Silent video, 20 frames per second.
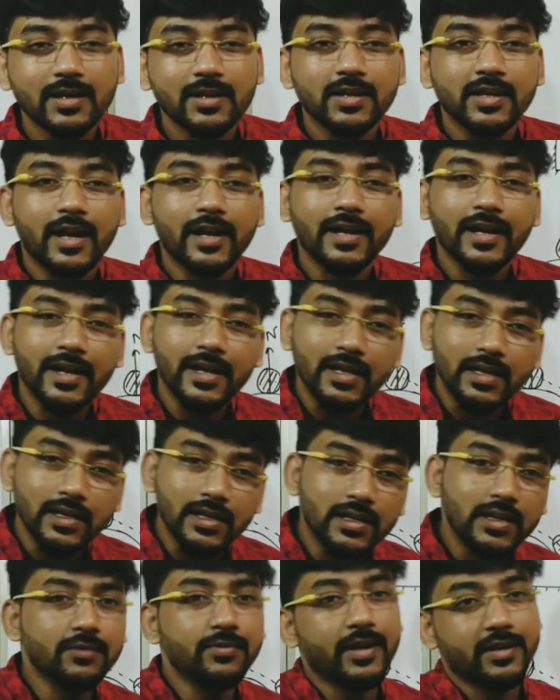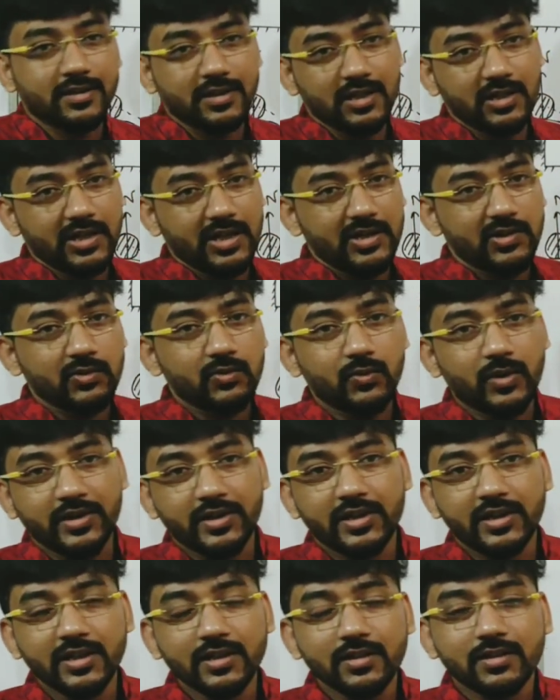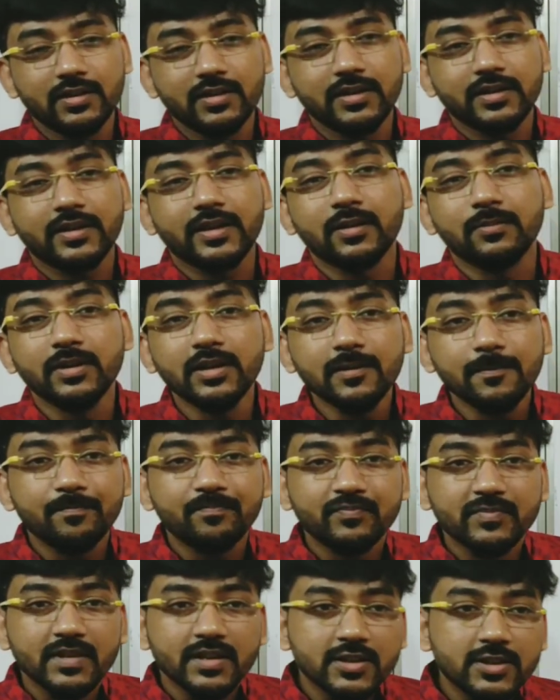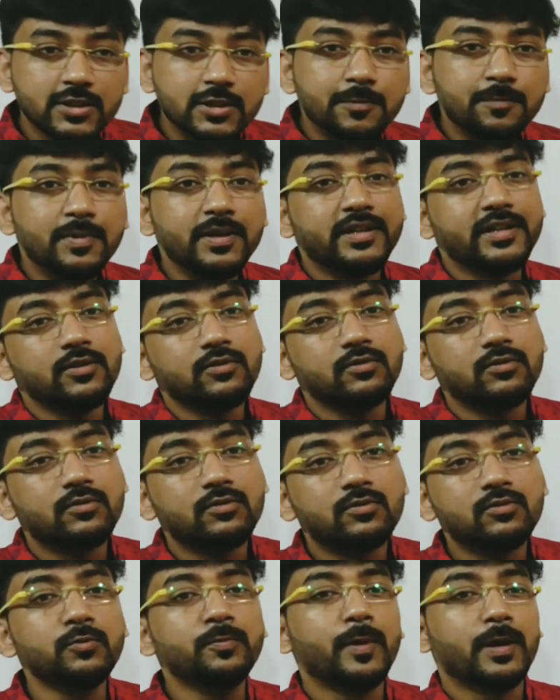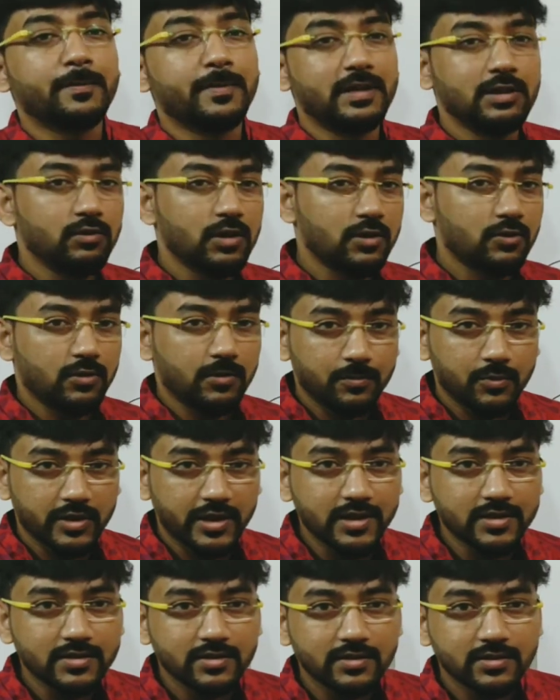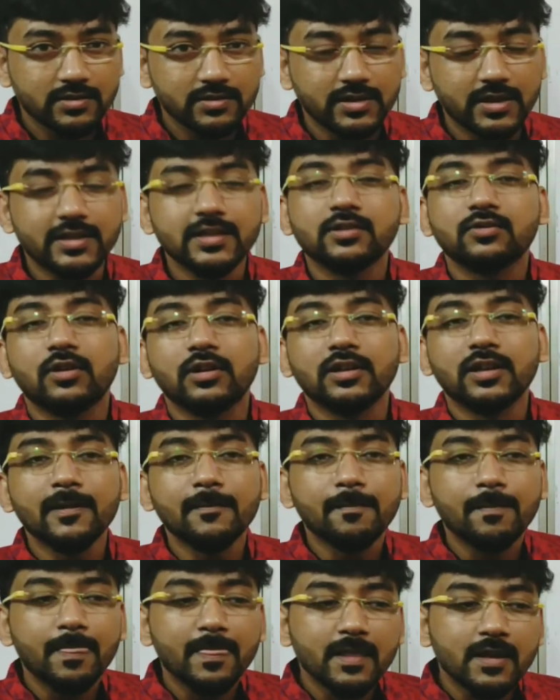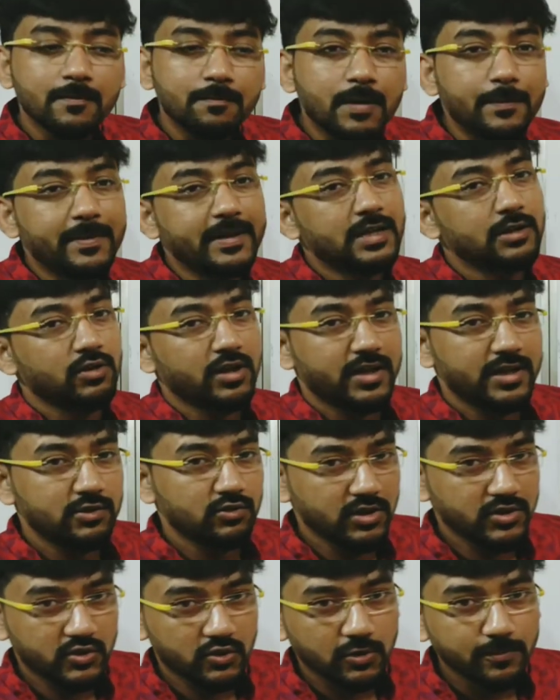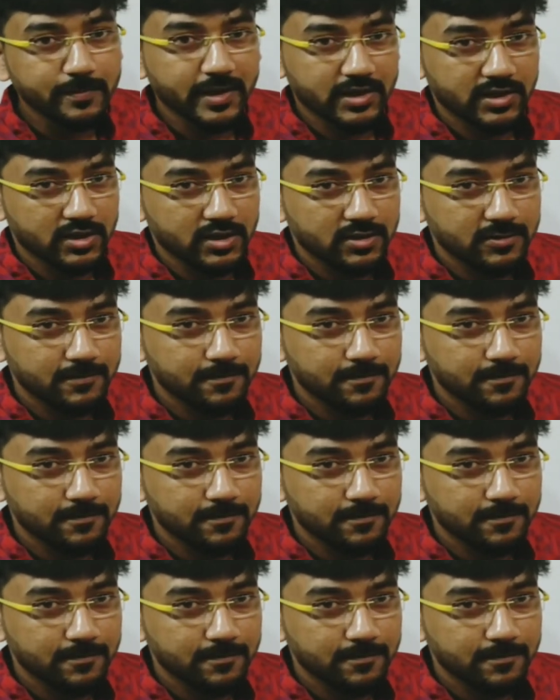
and any vector quantity can be split into two perpendicular components, that is called the perpendicular resolution of vector.